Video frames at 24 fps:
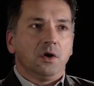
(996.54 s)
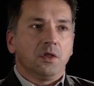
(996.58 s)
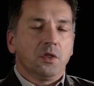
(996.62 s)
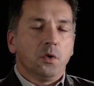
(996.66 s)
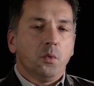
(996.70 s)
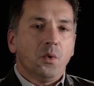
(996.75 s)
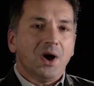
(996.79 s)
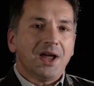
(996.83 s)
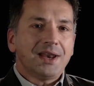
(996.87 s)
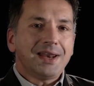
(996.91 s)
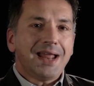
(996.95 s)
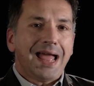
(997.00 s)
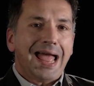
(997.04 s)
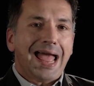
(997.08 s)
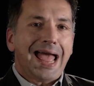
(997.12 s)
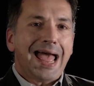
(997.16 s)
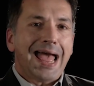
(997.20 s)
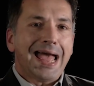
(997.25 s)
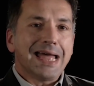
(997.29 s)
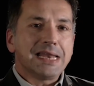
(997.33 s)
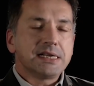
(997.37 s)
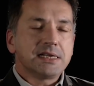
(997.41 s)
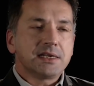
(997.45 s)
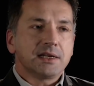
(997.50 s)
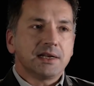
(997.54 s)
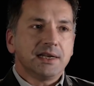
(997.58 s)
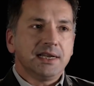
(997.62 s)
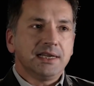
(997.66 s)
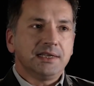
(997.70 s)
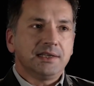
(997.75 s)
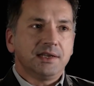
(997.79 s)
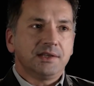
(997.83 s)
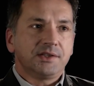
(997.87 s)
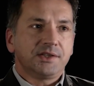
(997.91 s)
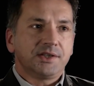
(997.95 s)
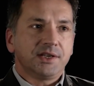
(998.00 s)
On the one hand,
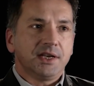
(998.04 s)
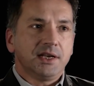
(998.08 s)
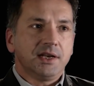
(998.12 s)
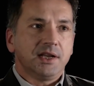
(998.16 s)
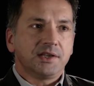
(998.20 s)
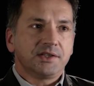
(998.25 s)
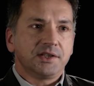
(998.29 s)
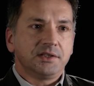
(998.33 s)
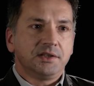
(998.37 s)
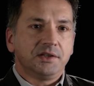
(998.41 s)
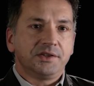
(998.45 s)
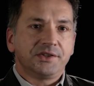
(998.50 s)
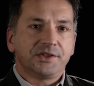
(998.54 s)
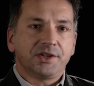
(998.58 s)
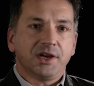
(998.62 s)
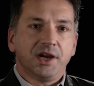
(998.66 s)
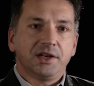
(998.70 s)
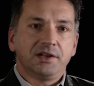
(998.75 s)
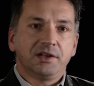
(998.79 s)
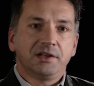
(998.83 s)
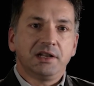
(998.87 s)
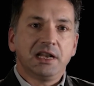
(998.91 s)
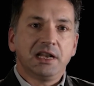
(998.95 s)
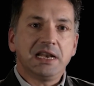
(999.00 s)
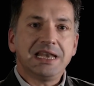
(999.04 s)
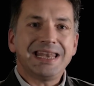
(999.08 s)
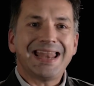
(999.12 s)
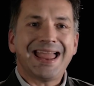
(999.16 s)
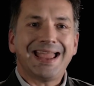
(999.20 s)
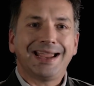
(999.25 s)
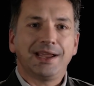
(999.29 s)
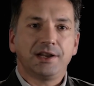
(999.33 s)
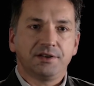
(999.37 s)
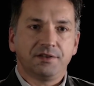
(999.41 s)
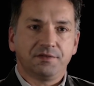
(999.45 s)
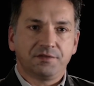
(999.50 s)
it is seen as a decidedly
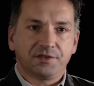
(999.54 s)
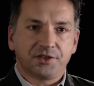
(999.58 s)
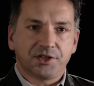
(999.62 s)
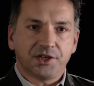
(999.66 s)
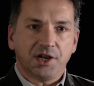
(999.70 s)
negative